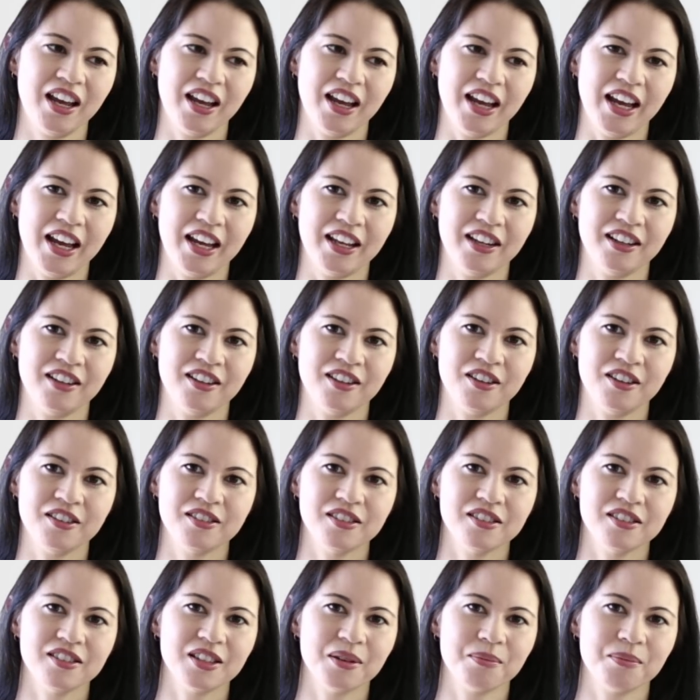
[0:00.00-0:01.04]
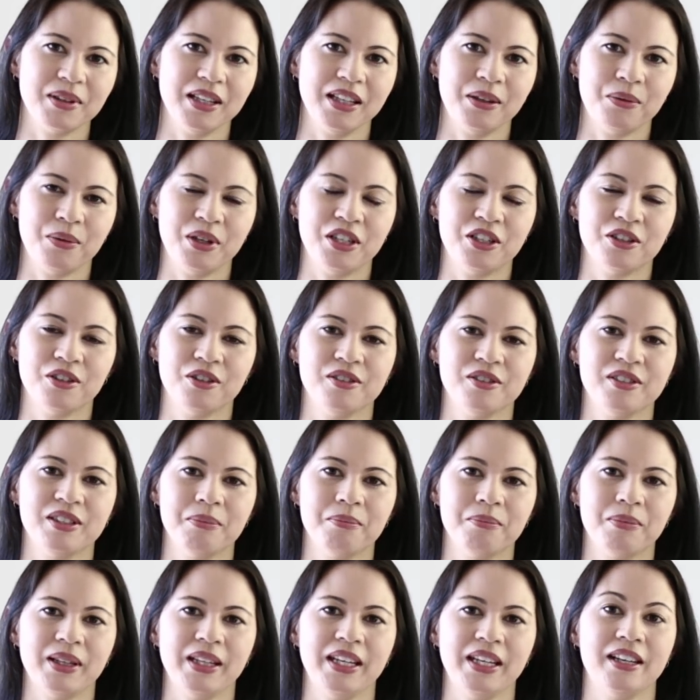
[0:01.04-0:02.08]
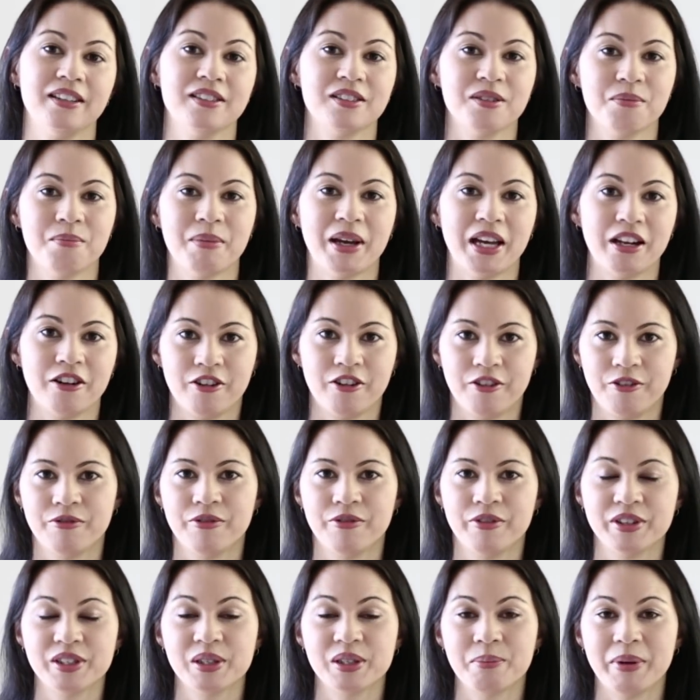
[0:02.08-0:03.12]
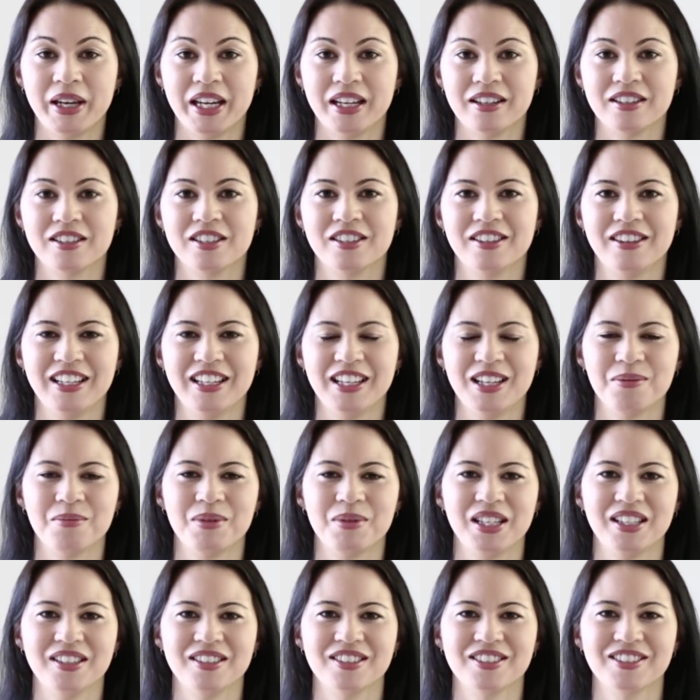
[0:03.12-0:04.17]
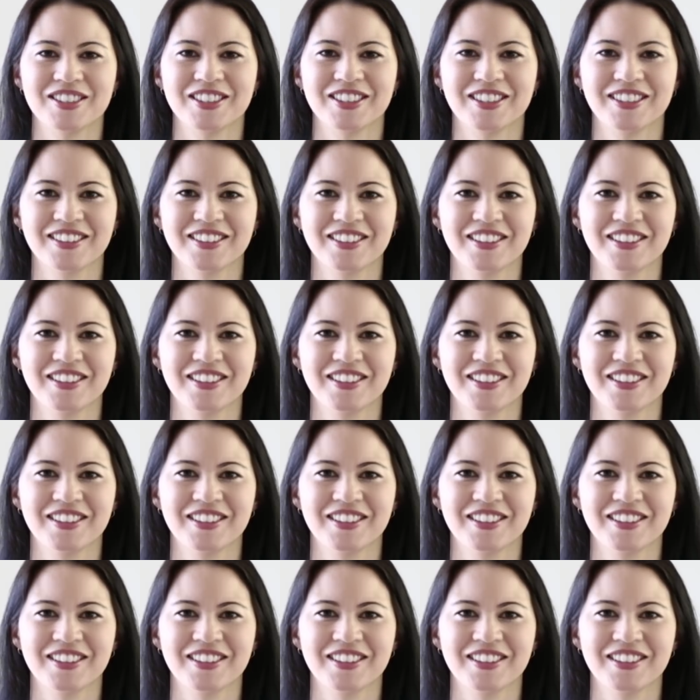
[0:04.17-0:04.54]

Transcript: And this is something we do simply as a matter of respect to the image.